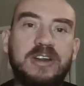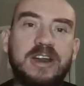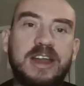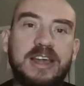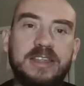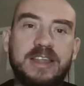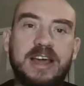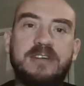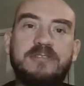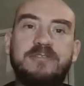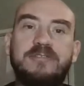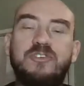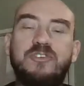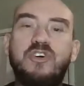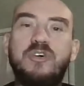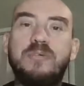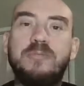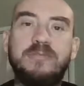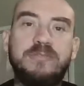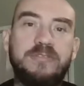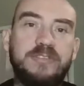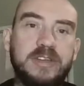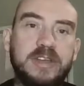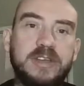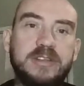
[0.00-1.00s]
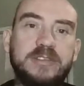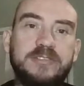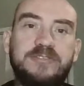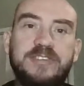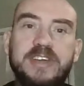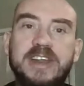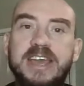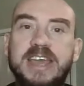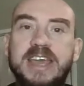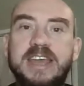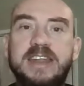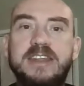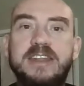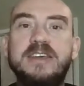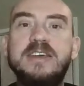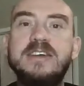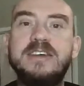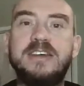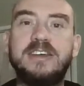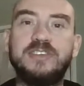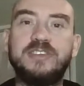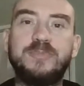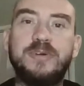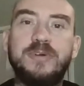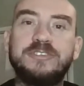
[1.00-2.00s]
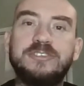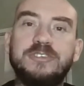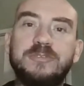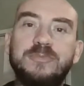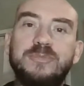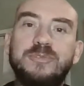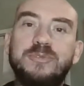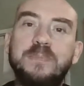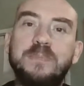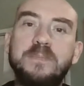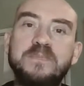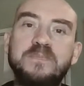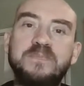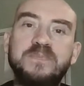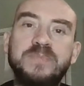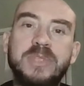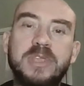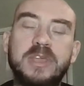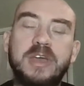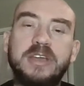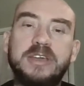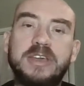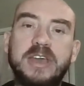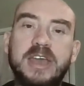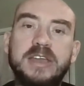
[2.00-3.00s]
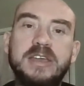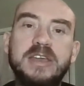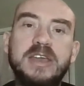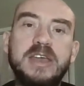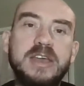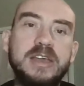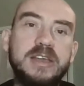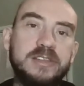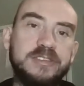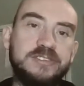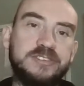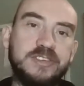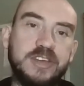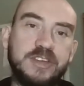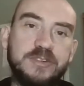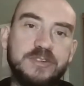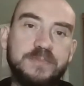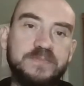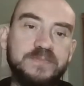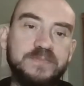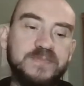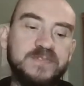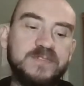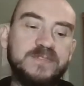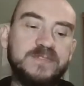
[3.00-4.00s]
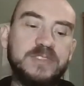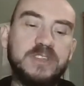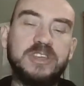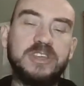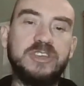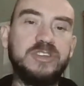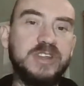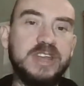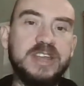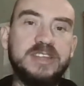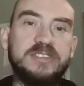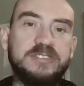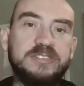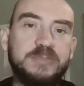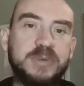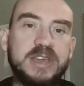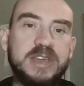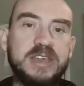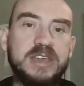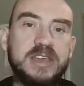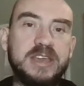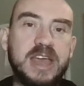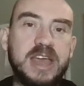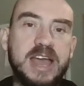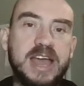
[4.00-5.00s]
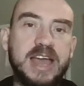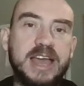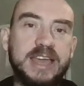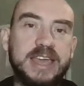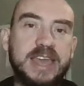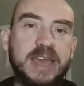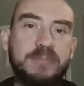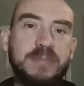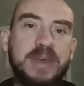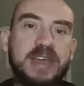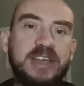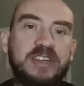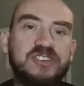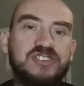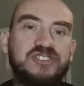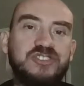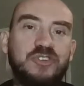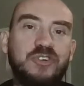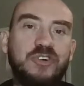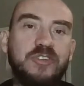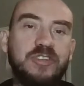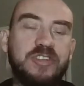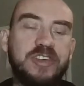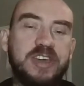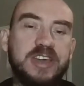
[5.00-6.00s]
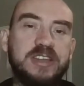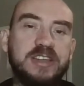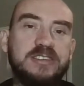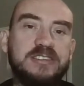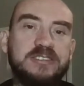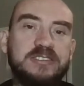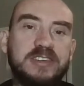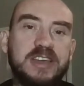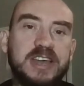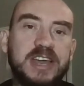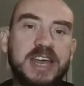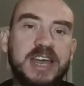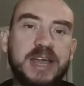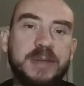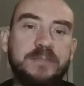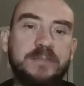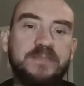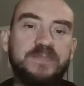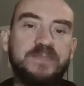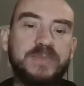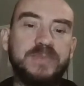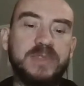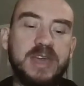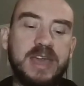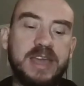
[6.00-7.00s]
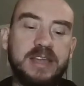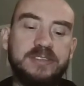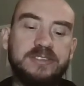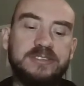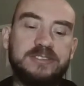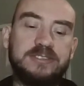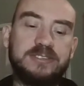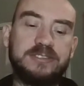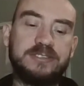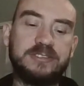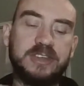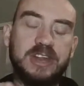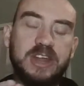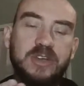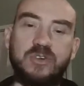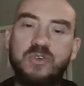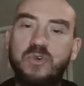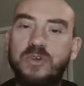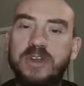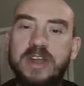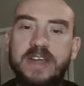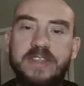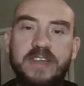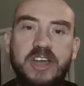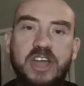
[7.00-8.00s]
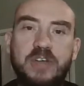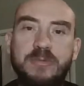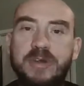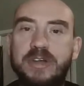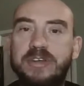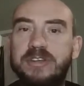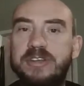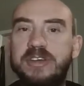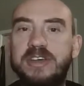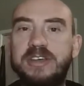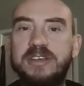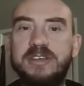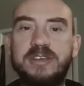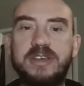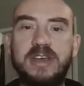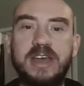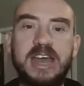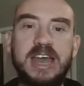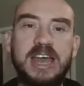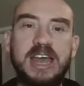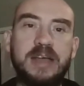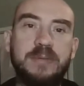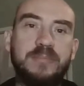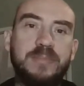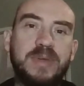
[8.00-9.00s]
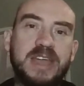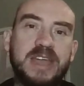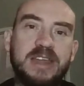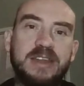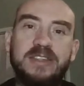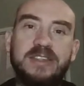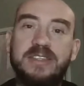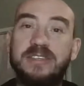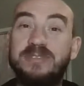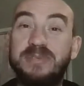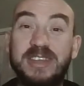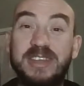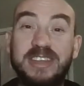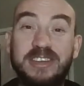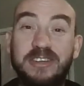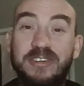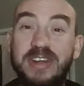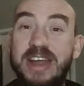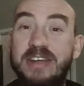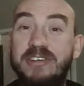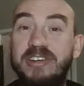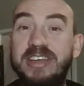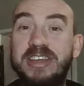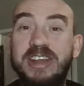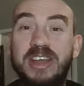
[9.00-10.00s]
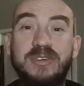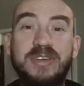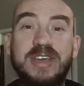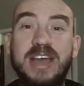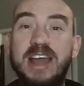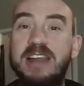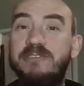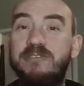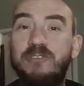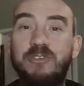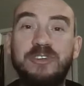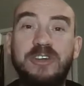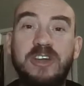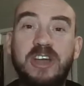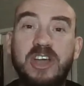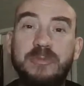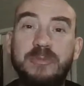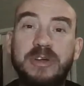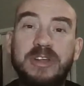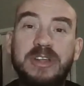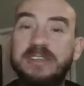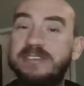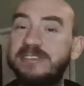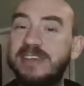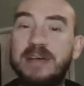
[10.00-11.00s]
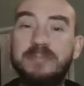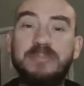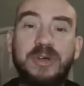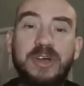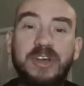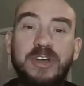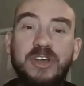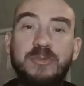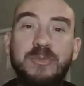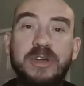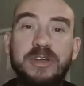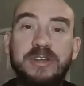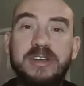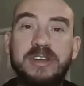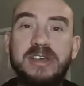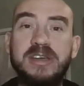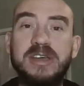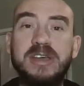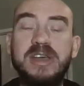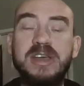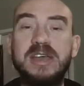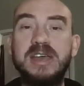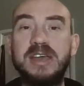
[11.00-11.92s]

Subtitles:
click that form, fill it in as possible, okay? So you need to be making sure that it's, calling out the homeowner in the particular area, California homeowner, Tampa homeowner,